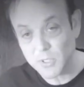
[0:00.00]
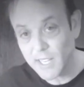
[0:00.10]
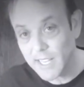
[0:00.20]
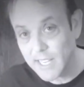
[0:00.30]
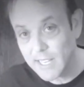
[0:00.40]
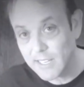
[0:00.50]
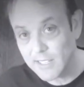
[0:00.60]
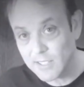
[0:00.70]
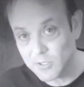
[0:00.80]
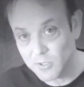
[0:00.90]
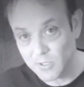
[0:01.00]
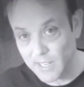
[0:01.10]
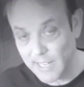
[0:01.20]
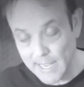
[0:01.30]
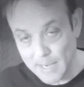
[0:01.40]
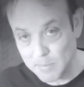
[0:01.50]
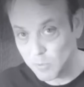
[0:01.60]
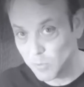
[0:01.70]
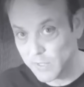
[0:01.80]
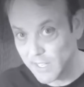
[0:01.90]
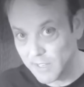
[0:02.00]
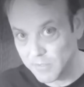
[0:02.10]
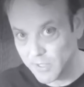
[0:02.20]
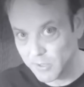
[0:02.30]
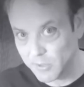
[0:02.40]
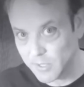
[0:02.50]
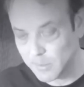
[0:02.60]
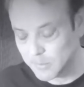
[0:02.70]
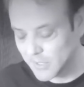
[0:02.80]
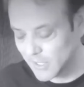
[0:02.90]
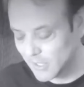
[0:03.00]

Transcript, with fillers: hate is gonna happen when that video comes out.